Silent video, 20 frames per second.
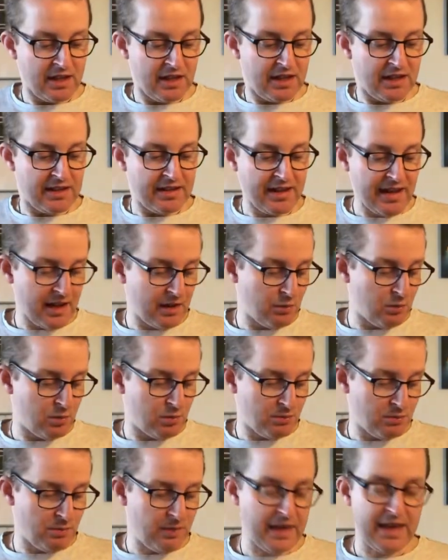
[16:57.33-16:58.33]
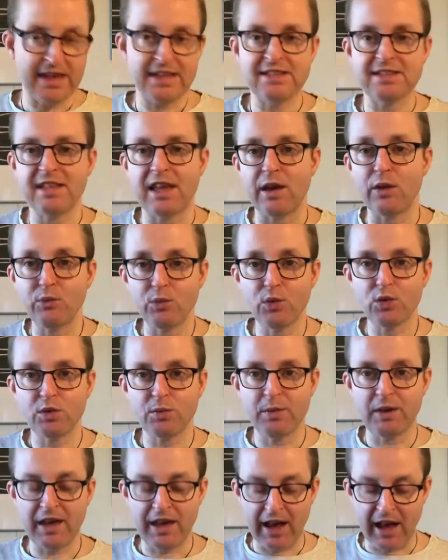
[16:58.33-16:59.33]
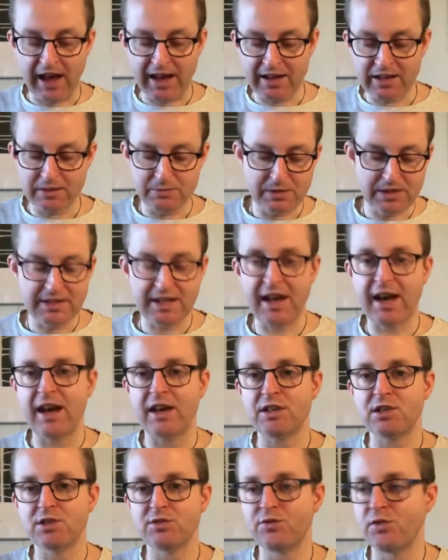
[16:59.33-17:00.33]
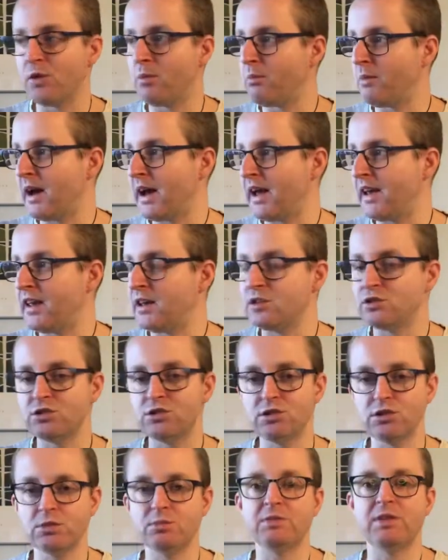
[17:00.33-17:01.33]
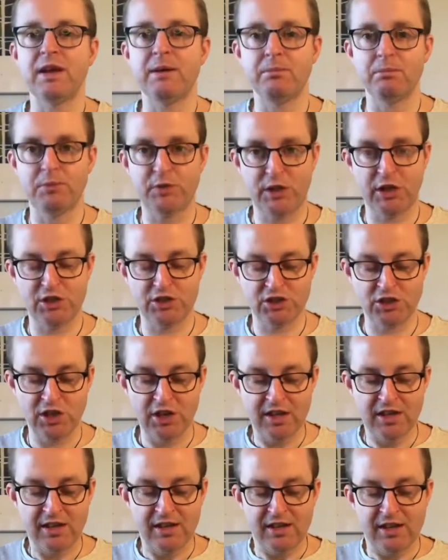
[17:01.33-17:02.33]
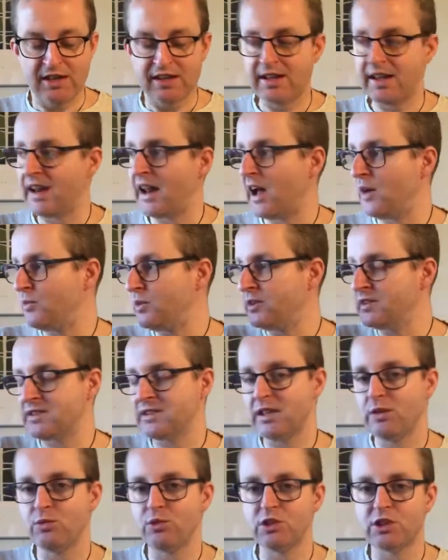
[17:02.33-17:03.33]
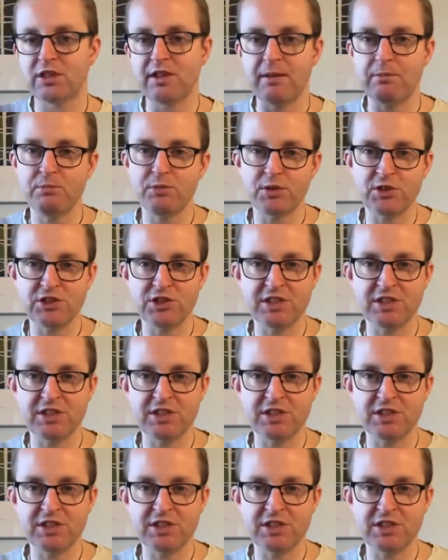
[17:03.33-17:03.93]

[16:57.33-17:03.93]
That means they would be acclimatized for my room temperature. Then I will see what temperatures